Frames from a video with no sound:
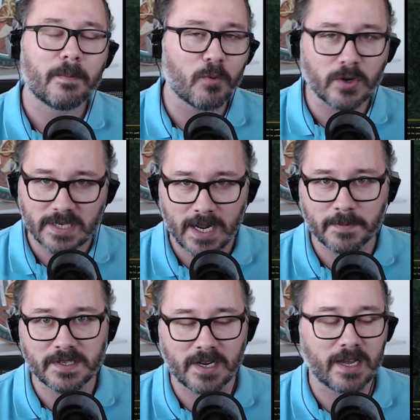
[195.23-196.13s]
more
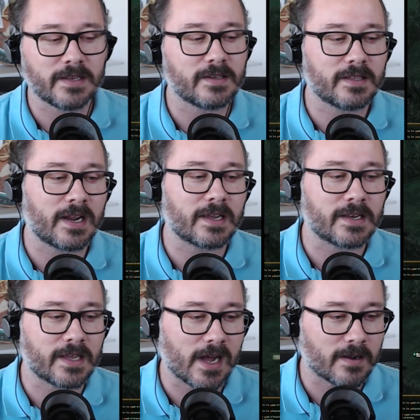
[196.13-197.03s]
times than I
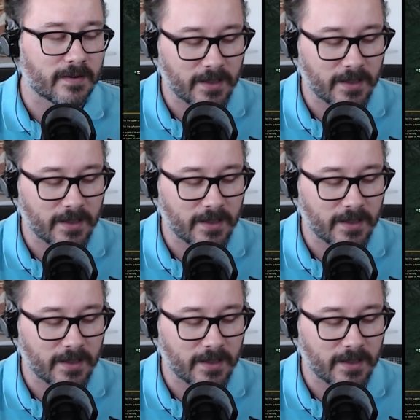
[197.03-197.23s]
can count.